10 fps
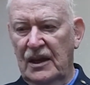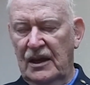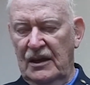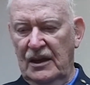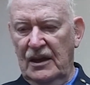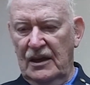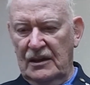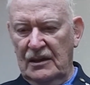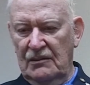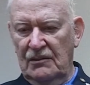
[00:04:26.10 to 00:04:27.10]
and he got
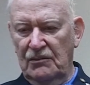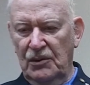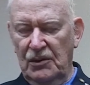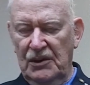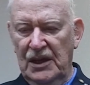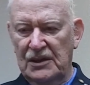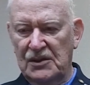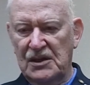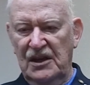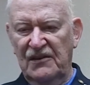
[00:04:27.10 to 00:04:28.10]
on board that
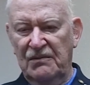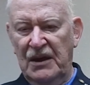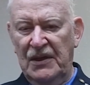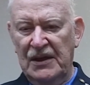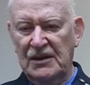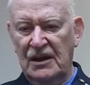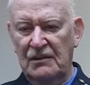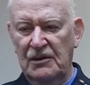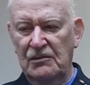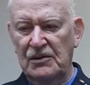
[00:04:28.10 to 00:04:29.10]
skiff. By that
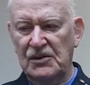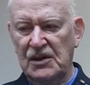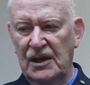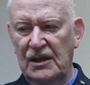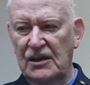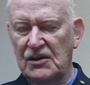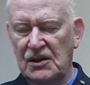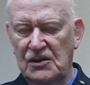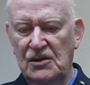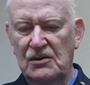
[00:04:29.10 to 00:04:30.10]
time, he was
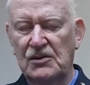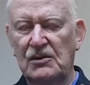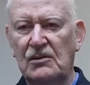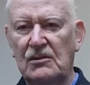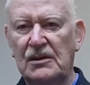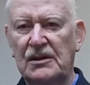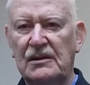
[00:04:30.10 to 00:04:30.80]
86 years old,